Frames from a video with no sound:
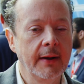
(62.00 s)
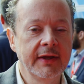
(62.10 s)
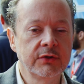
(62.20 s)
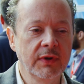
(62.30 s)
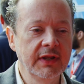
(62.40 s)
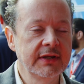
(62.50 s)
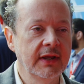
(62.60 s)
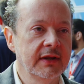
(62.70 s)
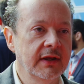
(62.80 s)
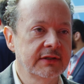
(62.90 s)

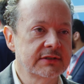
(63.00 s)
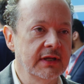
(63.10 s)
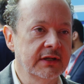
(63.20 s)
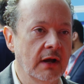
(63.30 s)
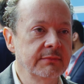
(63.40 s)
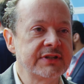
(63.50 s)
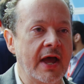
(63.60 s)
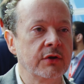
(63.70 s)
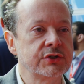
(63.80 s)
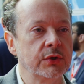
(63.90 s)
it comes
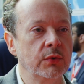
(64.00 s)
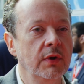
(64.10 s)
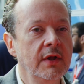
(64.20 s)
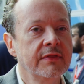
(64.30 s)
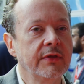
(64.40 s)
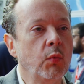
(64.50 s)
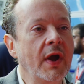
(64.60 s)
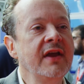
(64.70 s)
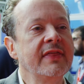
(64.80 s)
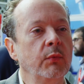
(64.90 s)
down to the
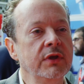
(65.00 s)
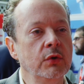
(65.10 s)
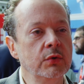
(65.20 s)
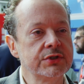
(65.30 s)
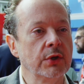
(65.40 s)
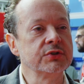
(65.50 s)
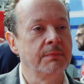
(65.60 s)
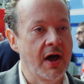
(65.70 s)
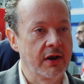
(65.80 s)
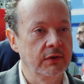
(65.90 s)
way that we use those
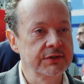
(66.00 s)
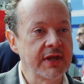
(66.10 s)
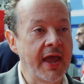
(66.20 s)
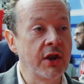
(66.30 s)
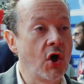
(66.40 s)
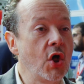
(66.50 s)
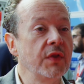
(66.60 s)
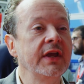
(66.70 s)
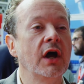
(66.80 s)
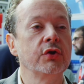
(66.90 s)
models and all
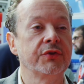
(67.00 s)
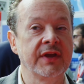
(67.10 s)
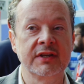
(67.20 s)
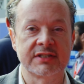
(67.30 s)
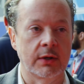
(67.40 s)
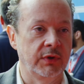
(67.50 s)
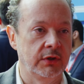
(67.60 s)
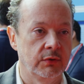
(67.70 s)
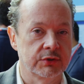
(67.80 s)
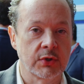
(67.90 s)
the other things that we
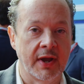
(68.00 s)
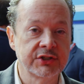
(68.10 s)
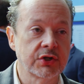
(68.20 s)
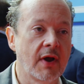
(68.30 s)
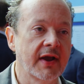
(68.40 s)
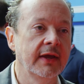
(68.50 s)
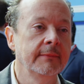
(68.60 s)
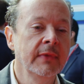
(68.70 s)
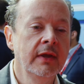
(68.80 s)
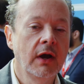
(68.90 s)
use. So AnswerRocket
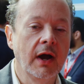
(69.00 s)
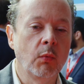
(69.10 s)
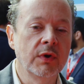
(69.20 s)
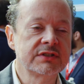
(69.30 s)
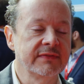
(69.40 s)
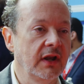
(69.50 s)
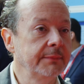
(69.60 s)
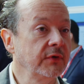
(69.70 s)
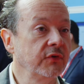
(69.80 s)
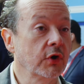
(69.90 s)
was
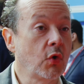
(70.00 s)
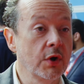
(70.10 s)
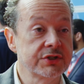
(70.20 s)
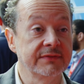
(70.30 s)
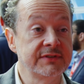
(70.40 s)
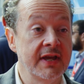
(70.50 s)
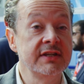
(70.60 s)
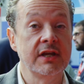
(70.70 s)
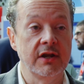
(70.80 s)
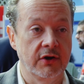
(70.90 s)
developed over a course of
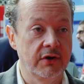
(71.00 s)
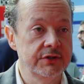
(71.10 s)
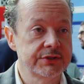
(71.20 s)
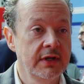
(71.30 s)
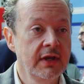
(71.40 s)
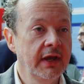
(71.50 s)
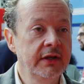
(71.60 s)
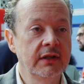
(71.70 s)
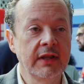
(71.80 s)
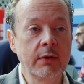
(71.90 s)
10 years,
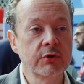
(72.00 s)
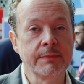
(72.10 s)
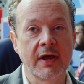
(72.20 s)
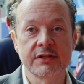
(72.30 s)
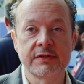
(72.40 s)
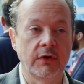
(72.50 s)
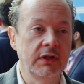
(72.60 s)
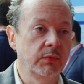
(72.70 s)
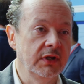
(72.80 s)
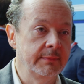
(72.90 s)
and language models have
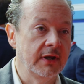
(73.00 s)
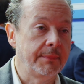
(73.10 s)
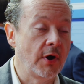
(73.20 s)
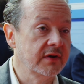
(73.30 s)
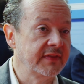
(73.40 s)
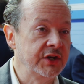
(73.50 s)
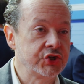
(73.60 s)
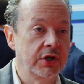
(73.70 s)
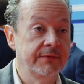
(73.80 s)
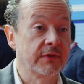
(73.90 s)
only really been a part of that
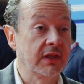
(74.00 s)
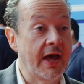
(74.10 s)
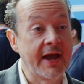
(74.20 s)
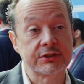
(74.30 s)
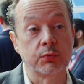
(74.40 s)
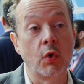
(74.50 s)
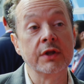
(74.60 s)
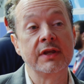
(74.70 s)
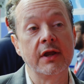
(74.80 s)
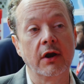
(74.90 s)
journey for the last
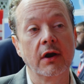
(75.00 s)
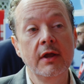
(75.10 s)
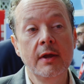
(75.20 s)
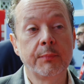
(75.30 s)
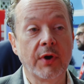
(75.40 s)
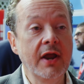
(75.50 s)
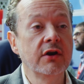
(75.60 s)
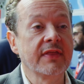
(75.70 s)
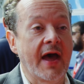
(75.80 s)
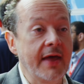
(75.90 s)
1 year. Prior
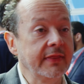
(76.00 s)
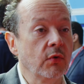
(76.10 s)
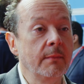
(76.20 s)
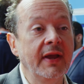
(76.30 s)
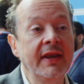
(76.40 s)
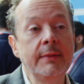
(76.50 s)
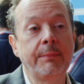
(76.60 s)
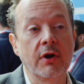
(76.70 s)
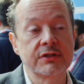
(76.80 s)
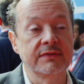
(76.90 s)
to that, there were many
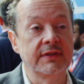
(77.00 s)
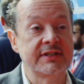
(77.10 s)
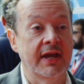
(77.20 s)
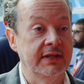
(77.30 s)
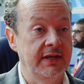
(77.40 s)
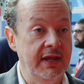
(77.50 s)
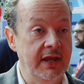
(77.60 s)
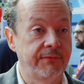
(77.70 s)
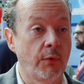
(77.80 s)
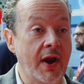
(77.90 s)
parts of the technique
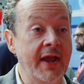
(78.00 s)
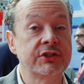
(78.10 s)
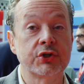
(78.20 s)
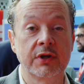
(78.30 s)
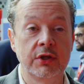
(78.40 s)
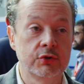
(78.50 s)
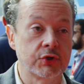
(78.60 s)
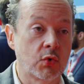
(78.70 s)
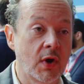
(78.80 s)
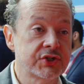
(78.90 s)
for answering
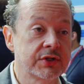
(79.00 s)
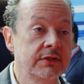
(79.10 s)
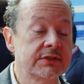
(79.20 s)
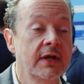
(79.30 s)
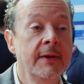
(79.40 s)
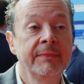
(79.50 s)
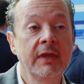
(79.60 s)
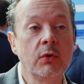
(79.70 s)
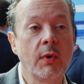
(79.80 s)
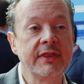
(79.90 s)
user questions
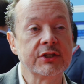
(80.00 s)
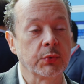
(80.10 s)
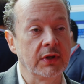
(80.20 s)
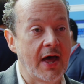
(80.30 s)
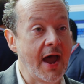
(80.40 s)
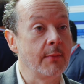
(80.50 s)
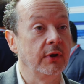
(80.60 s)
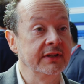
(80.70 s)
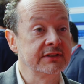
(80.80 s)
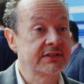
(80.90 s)
in a way that's
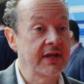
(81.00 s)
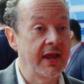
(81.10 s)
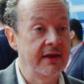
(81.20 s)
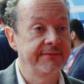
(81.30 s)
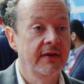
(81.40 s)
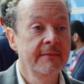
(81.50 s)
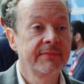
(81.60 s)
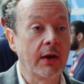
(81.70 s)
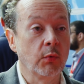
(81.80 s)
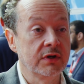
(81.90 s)
reliable and safe
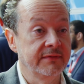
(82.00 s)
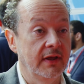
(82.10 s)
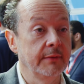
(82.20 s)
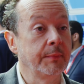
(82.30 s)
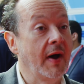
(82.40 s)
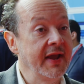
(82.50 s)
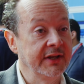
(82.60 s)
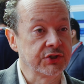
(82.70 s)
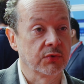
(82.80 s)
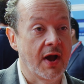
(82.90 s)
that were developed by
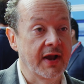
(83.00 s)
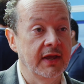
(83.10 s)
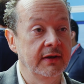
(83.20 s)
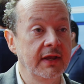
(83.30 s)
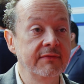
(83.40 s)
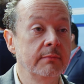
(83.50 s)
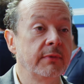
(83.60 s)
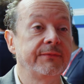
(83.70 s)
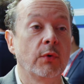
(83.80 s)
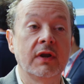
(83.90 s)
AnswerRocket even
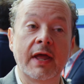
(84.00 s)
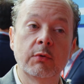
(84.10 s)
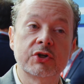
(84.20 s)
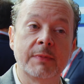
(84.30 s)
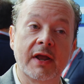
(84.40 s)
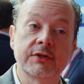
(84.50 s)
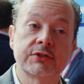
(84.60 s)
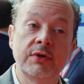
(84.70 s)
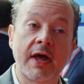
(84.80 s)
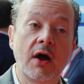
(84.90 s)
before language models.
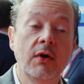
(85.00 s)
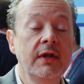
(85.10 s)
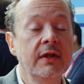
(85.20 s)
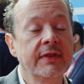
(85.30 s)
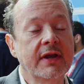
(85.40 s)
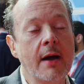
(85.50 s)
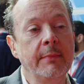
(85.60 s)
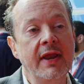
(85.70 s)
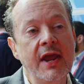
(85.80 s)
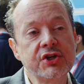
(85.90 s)
So now the
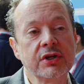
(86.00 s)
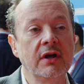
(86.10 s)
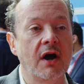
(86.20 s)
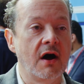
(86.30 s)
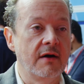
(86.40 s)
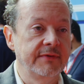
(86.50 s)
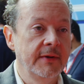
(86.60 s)
combination of